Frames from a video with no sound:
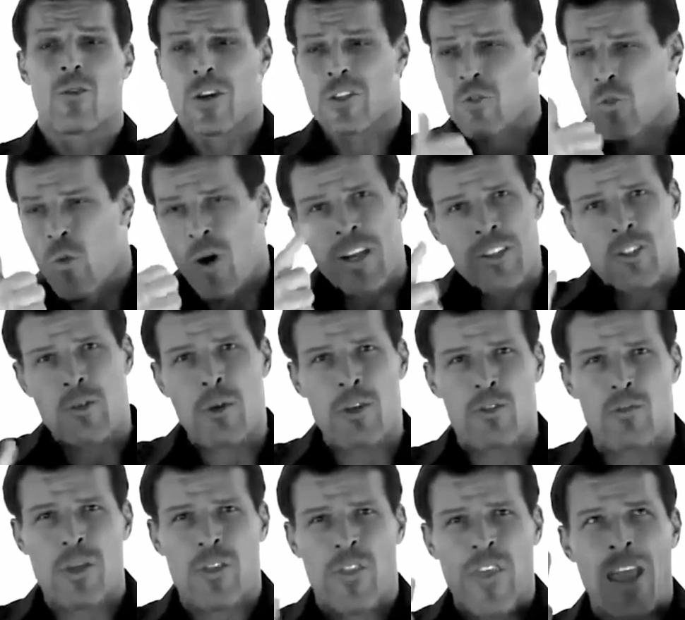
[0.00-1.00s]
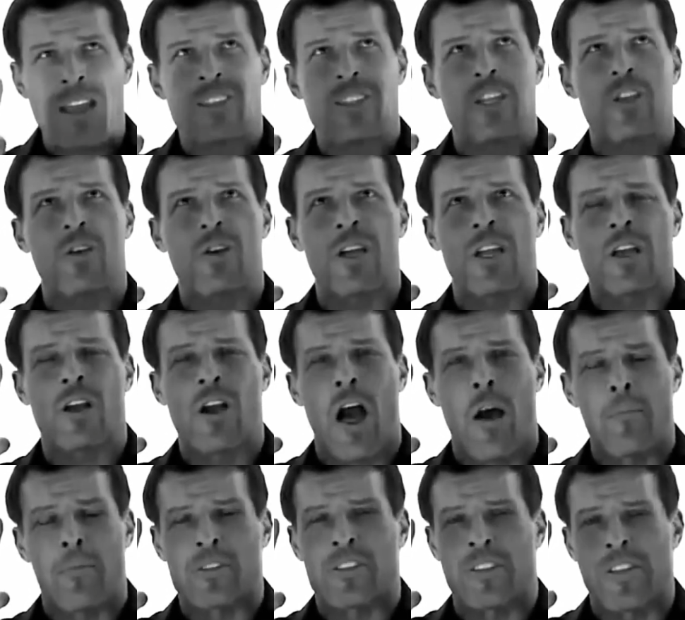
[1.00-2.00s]
What's 1, 2, or 3 things that you're going to
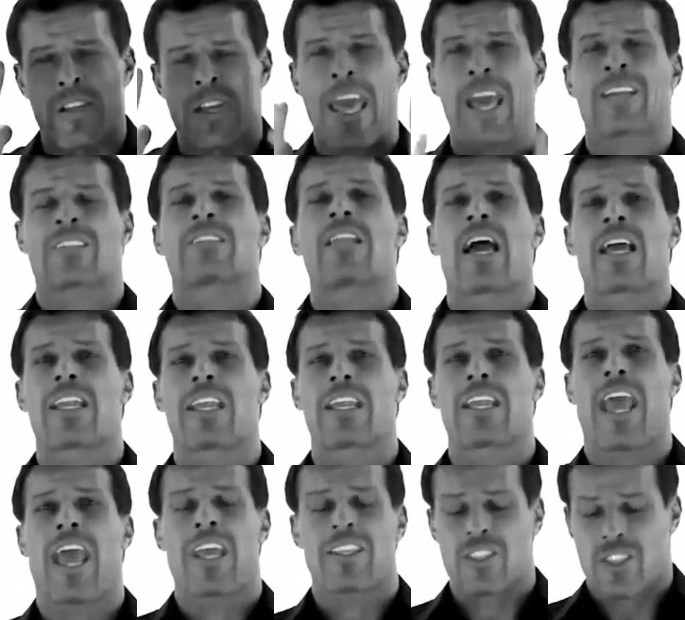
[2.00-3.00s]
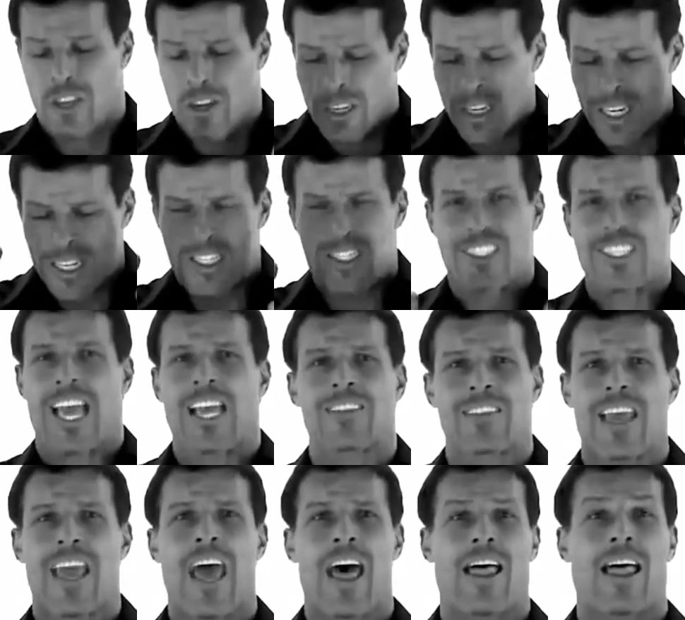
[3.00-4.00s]
accomplish in the next 90 days that are going to
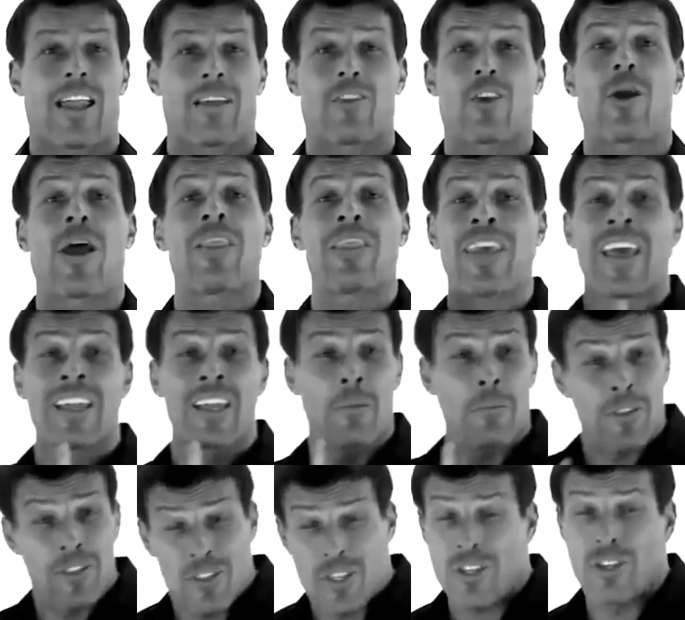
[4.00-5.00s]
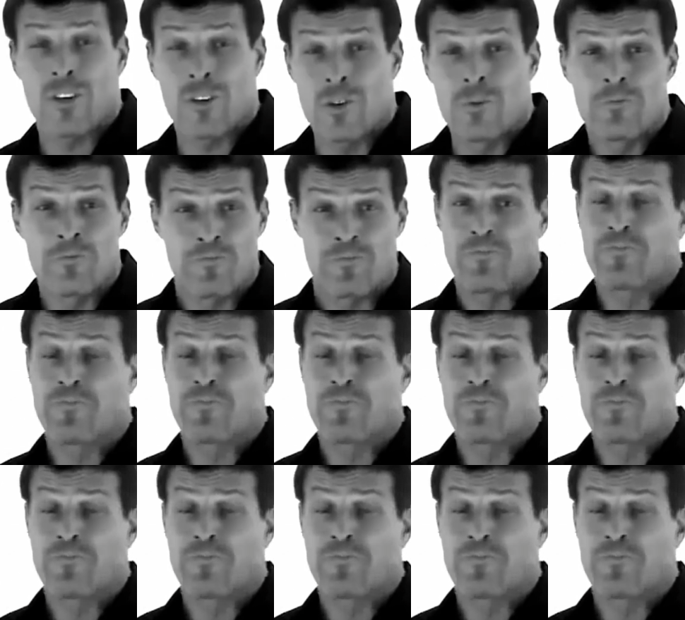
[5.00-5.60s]
excite the hell out of you? And then number 2,